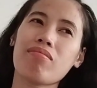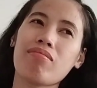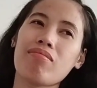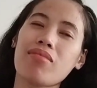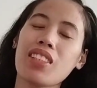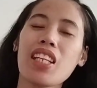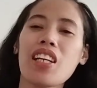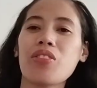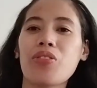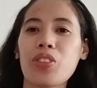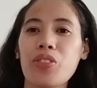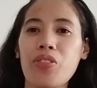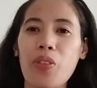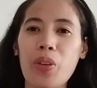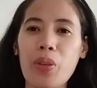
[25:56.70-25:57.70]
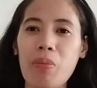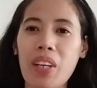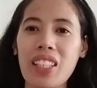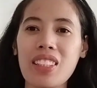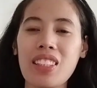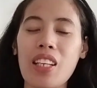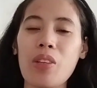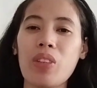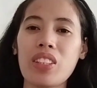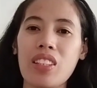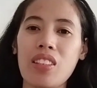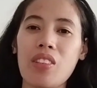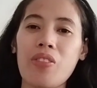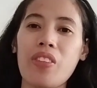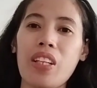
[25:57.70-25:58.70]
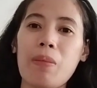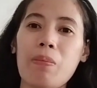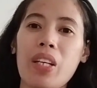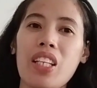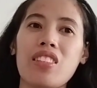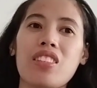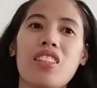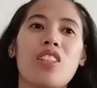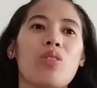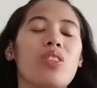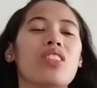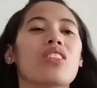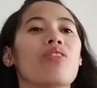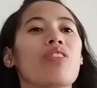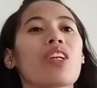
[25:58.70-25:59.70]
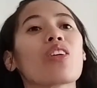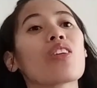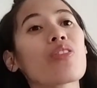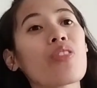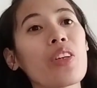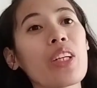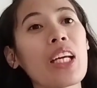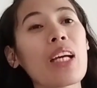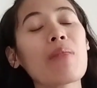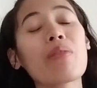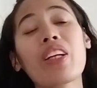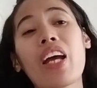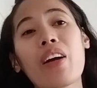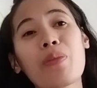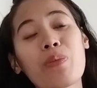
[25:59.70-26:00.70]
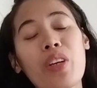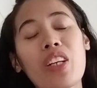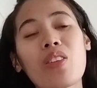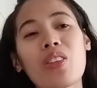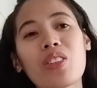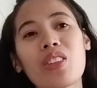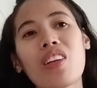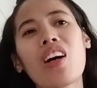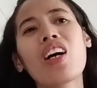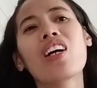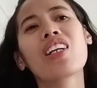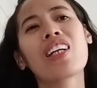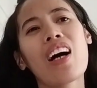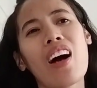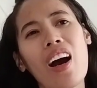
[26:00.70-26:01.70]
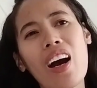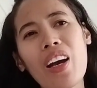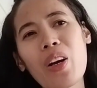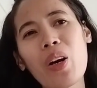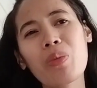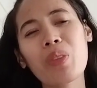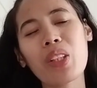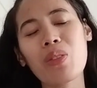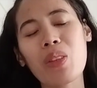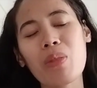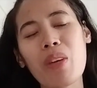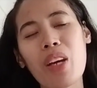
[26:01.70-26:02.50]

yeah, for 4 months he was in the Philippines, and it was difficult for him. And I prayed also, I hope it will be